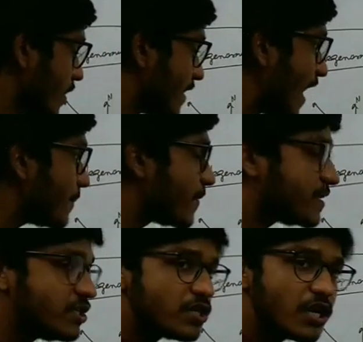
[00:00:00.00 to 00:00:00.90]
with that
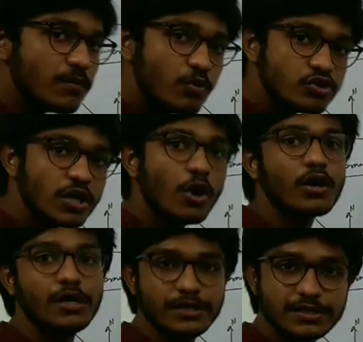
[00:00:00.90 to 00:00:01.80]
precessional motion
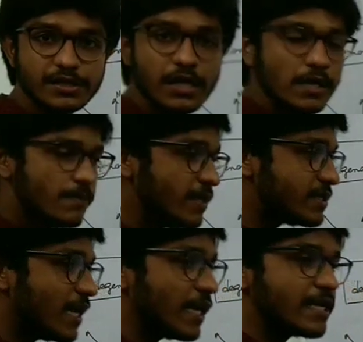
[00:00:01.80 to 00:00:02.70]
occurs,
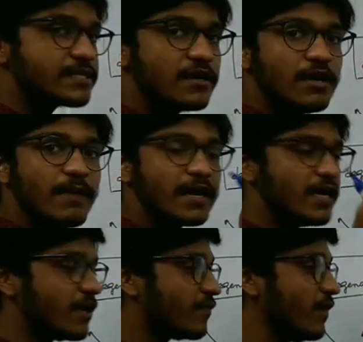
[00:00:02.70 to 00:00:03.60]
means that external
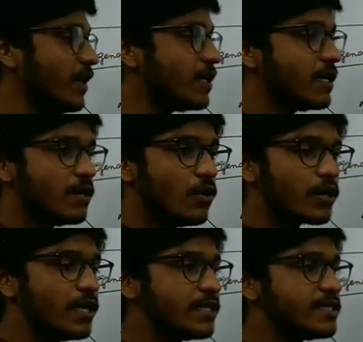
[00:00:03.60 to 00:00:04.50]
magnetic field,
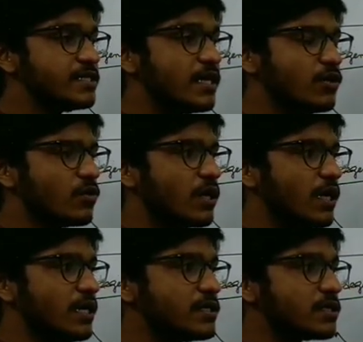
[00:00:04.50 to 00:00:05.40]
okay, this is the
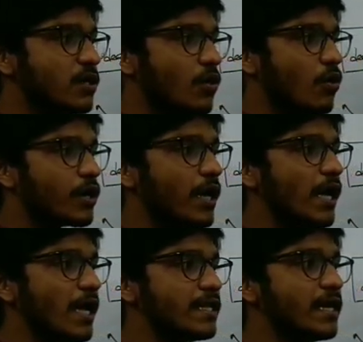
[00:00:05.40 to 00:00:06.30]
nucleus,
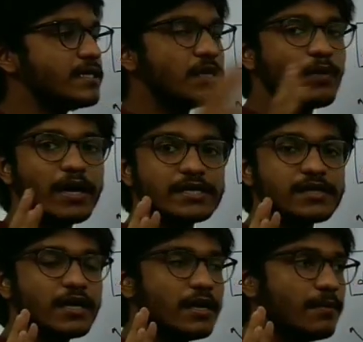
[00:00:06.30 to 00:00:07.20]
okay, and there is the one
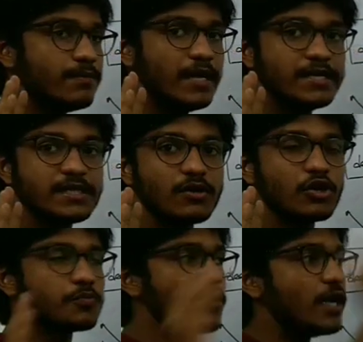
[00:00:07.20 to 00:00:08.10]
external, there is a
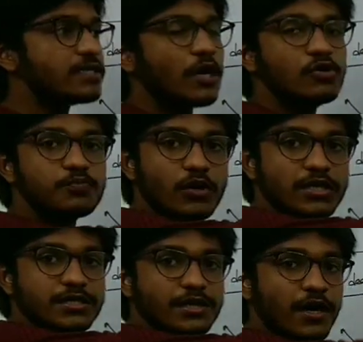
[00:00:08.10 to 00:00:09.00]
north pole and south pole
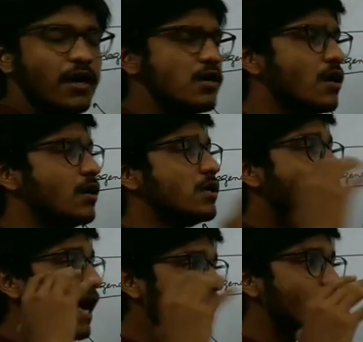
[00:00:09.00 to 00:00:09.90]
is
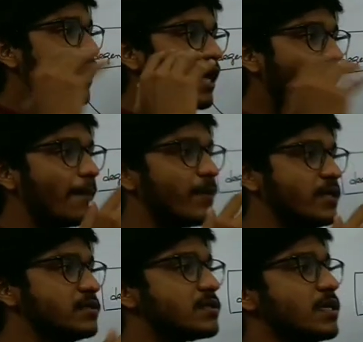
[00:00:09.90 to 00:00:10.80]
there, and what
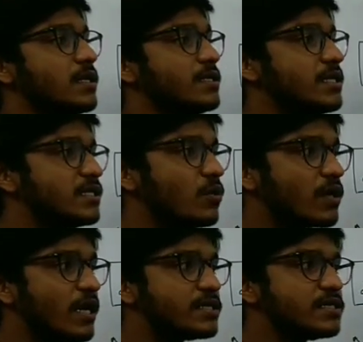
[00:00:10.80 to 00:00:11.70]
happens, this
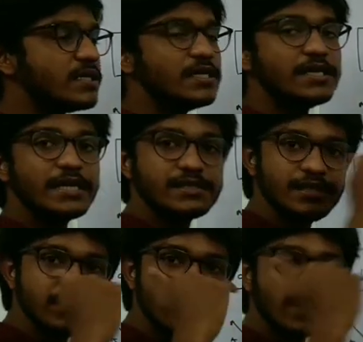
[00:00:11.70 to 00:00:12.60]
nucleus is in the
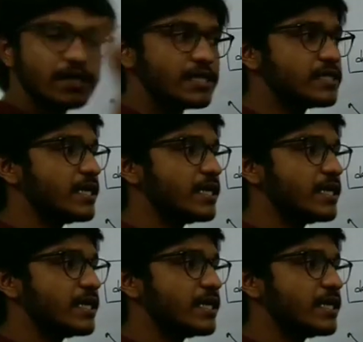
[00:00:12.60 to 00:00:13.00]
degenerated